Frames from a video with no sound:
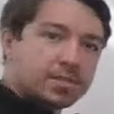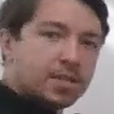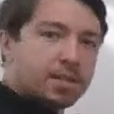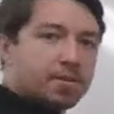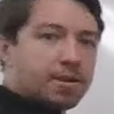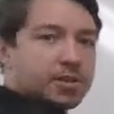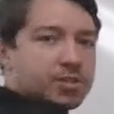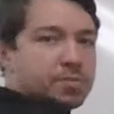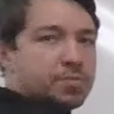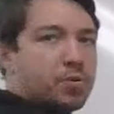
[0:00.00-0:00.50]
the
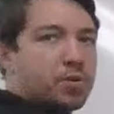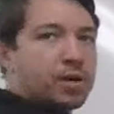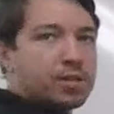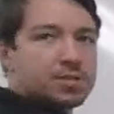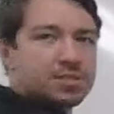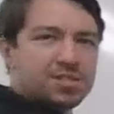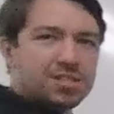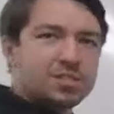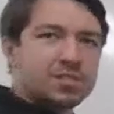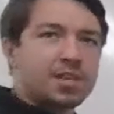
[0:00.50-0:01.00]
acceleration
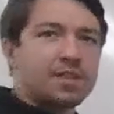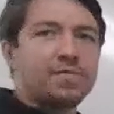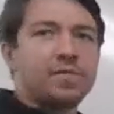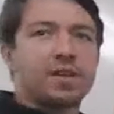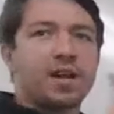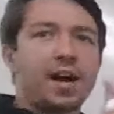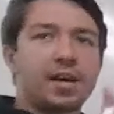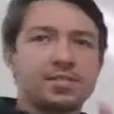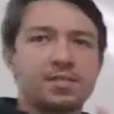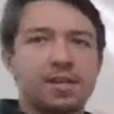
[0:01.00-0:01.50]
points. It's just like
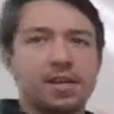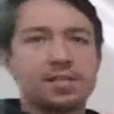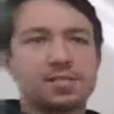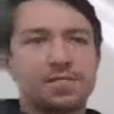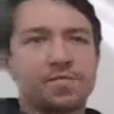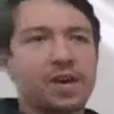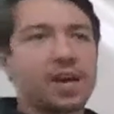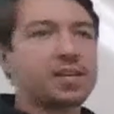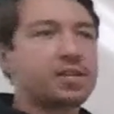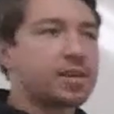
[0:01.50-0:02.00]
velocity.
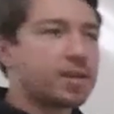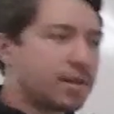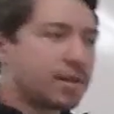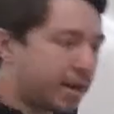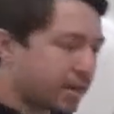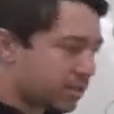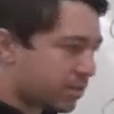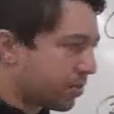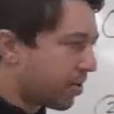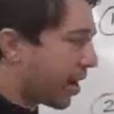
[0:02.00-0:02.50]
It's a vector.
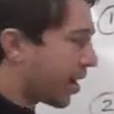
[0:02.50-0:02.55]
It has